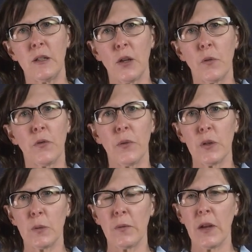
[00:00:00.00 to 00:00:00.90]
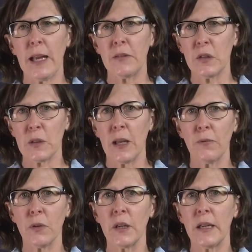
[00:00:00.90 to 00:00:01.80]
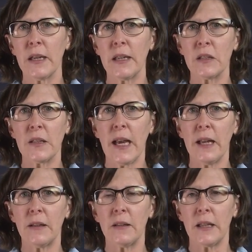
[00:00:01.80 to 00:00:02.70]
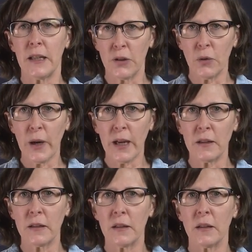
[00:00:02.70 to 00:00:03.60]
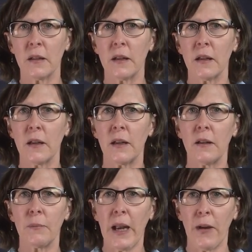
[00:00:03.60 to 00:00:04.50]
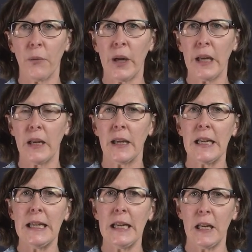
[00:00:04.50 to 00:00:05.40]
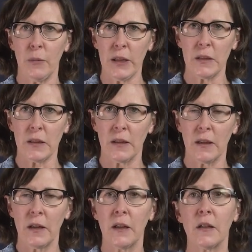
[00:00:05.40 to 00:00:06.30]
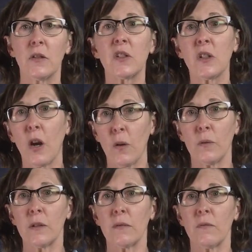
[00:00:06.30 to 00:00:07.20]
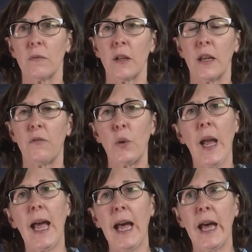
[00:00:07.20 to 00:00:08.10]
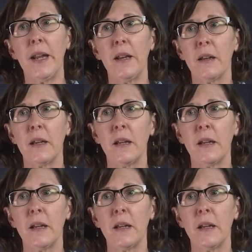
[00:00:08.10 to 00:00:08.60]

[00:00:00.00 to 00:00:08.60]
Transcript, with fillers: and know for this at this level, is that the indirect pathway inhibits. So if you had